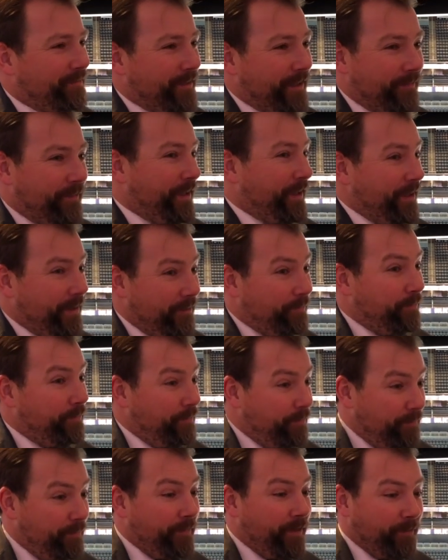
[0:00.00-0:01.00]
living in
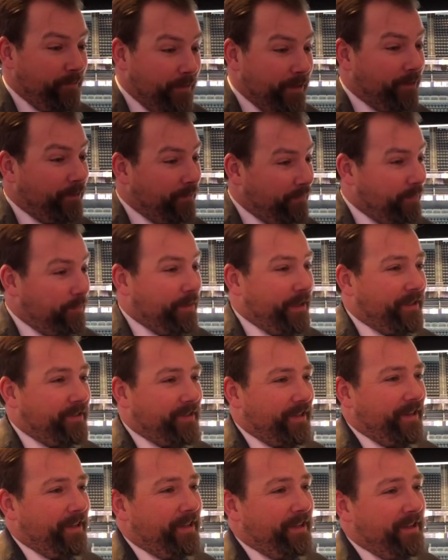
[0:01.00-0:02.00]
the middle of a big
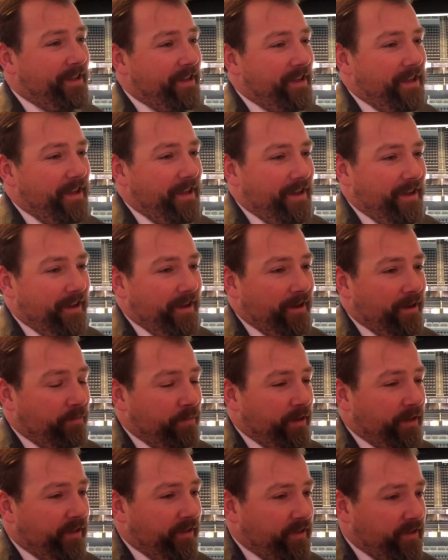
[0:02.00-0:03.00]
city.
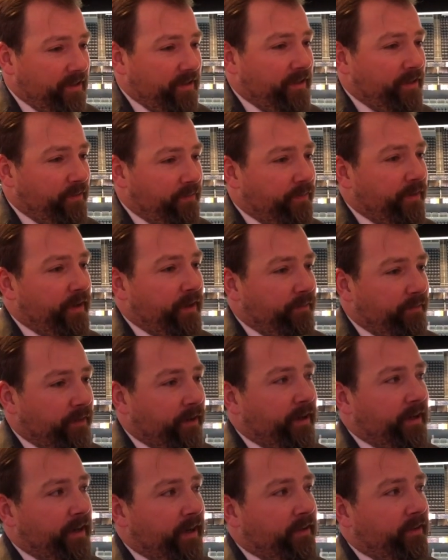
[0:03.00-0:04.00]
But he's fit in
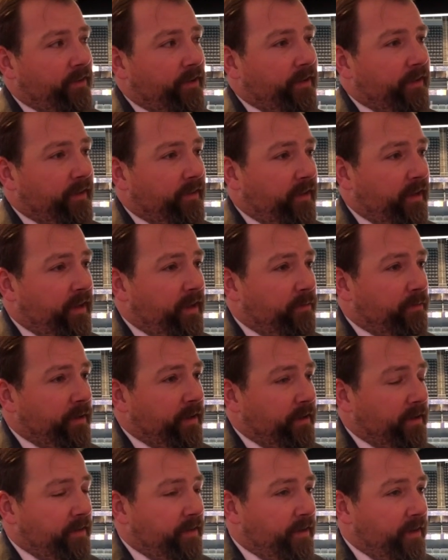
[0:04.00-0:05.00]
very nicely on the team,
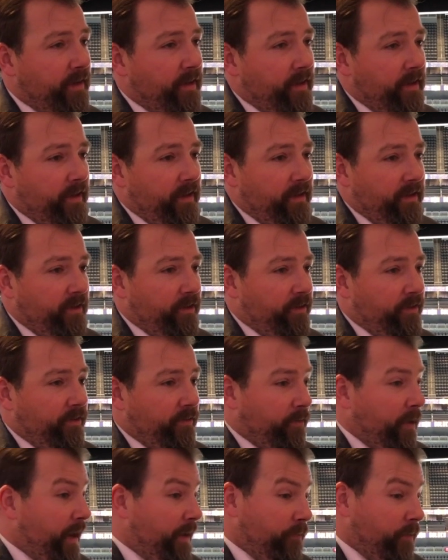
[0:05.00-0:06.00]
and
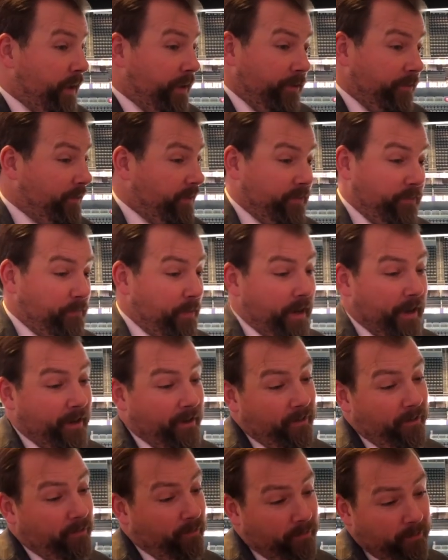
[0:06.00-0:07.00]
you're right. Whether it's
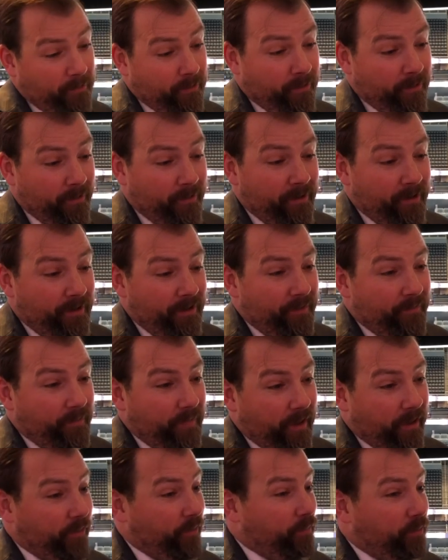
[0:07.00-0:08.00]
Per or
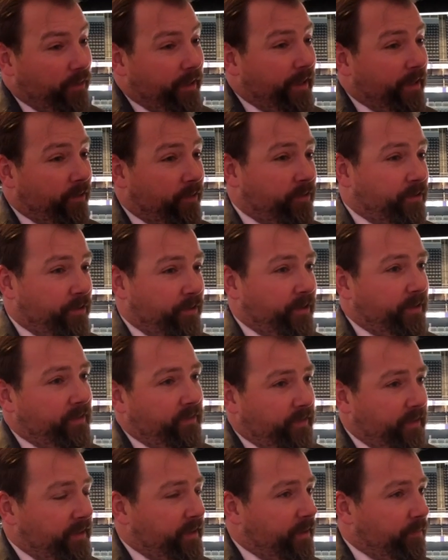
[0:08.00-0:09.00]
other players, you're going to
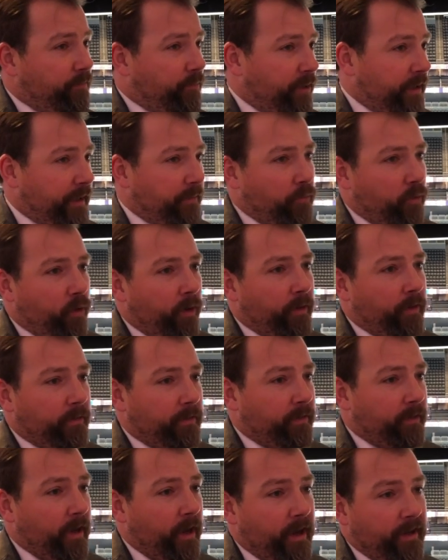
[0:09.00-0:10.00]
see them bringing more
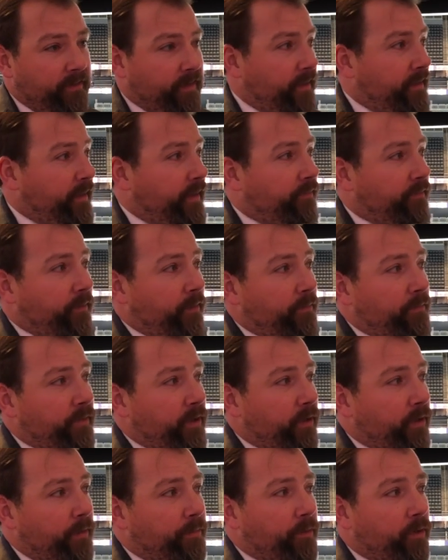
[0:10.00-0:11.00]
guys, I think, from
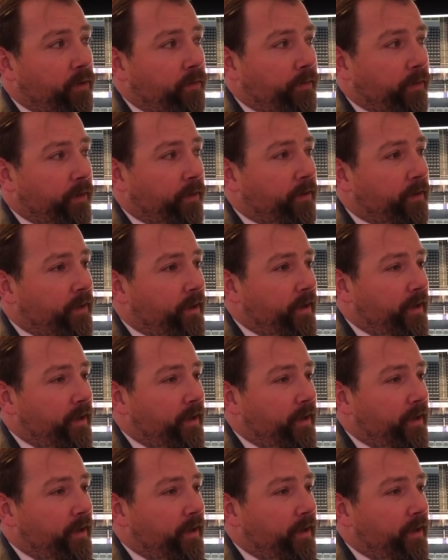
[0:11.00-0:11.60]
Europe over